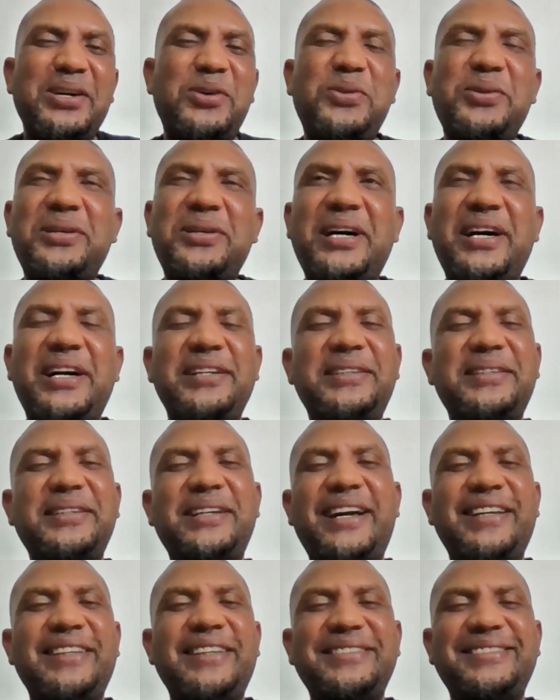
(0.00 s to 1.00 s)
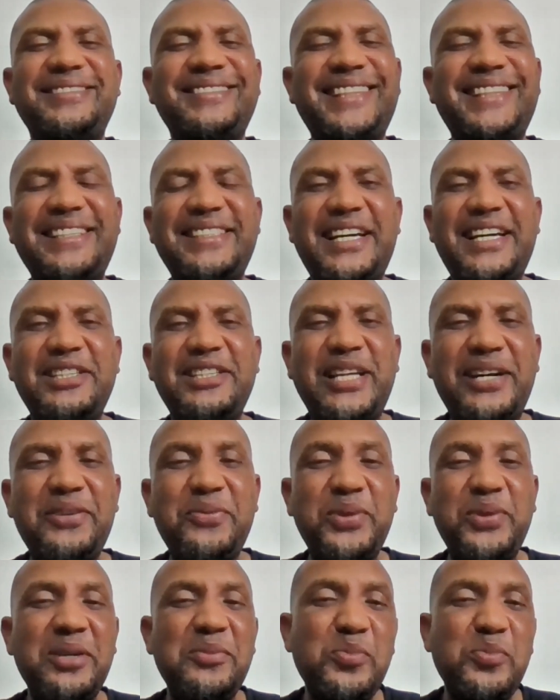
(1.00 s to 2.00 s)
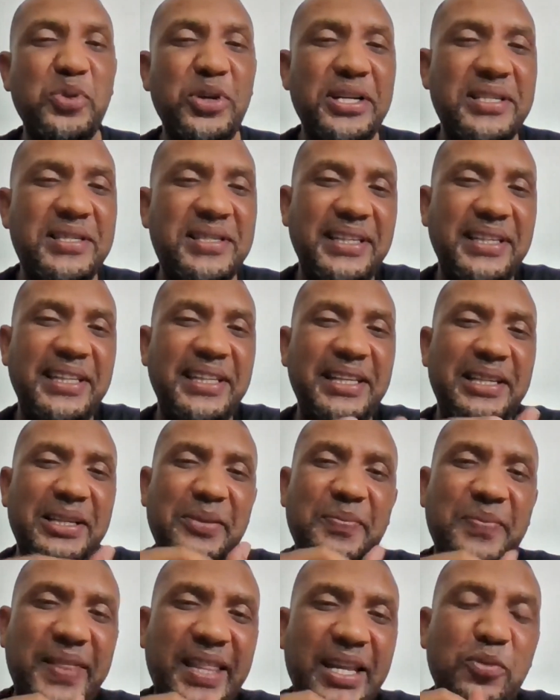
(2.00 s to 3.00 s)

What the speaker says: oh God, that we embrace today.